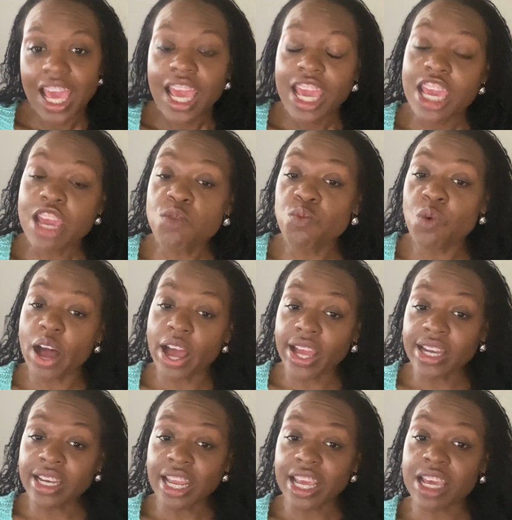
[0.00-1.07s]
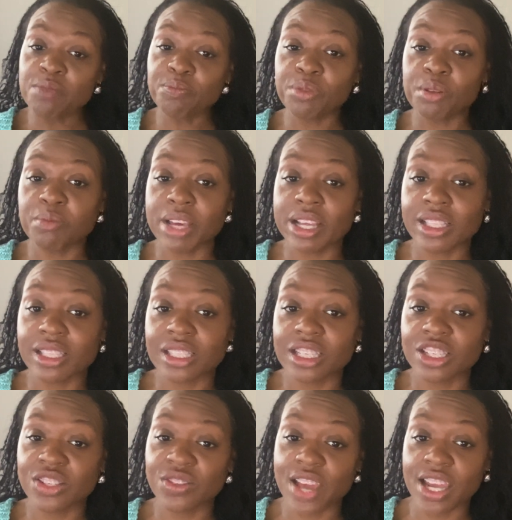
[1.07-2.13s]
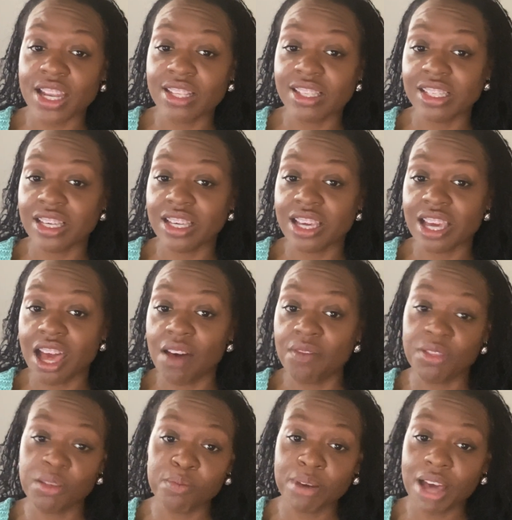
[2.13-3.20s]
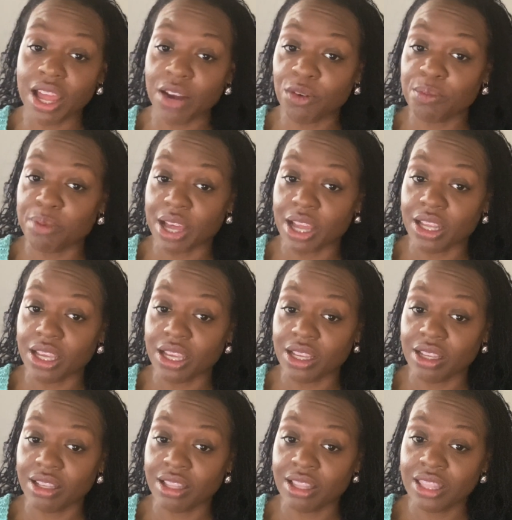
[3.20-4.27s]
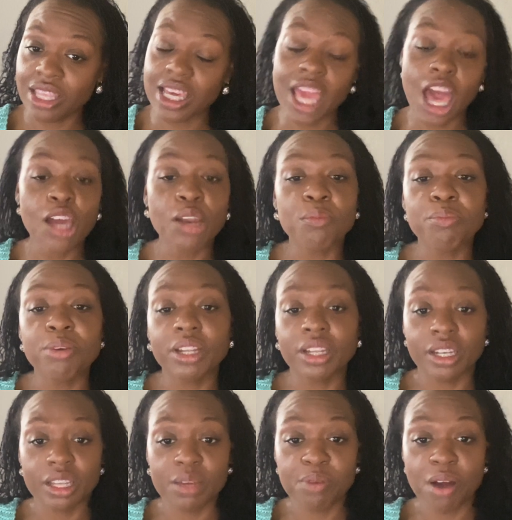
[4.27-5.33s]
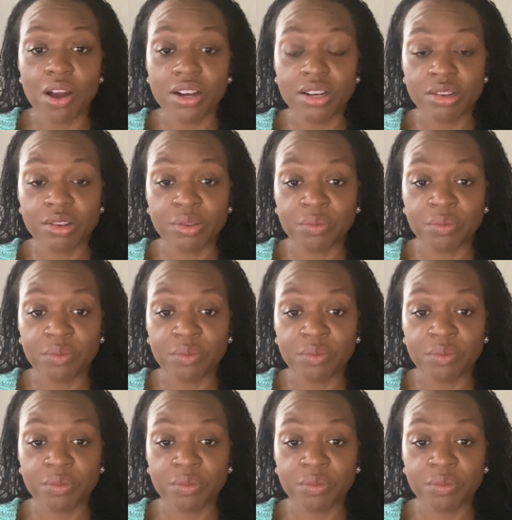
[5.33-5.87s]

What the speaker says: He, one, implements the strategy of the battle buddy, the accountability partner.